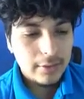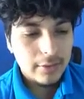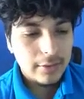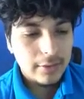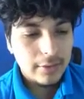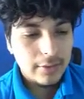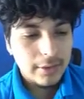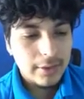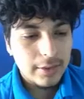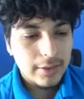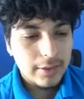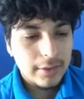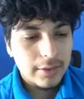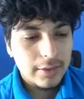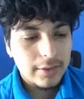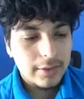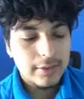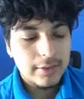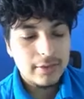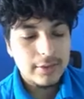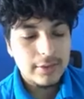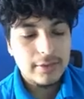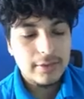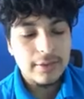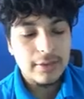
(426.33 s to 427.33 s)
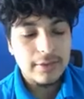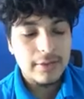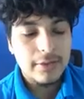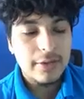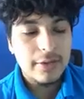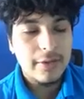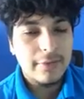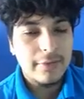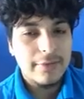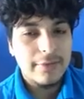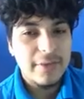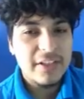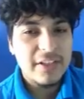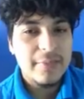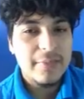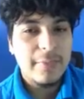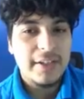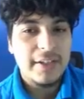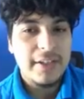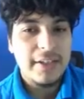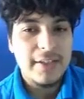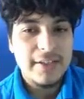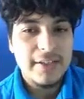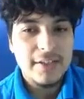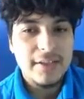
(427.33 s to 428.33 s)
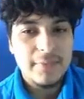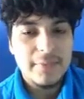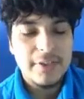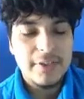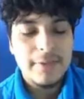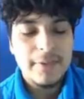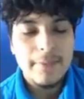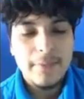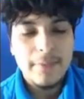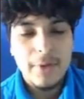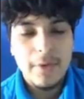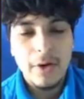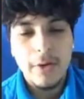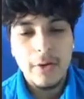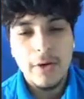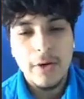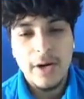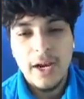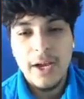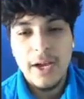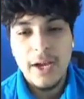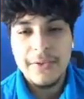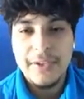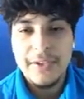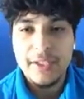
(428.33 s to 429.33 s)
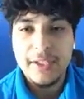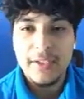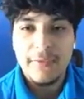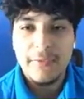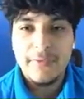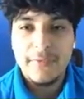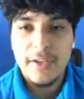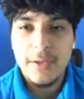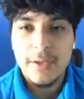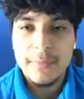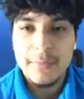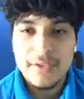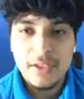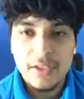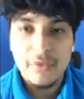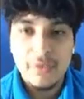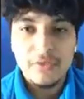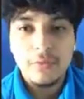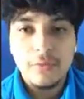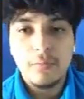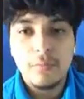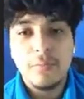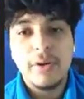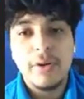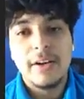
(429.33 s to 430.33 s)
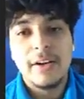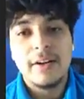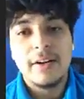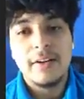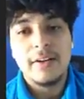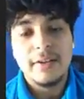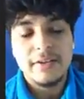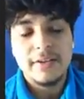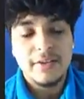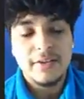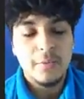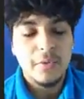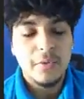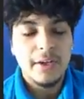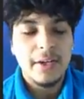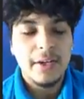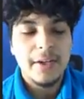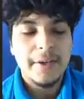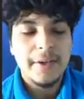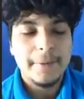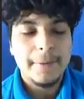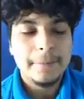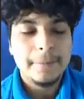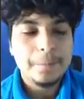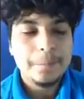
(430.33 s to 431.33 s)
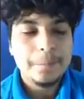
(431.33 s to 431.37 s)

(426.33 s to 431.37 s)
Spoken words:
their defense mechanisms, or how they defend themselves from predators and whatnot.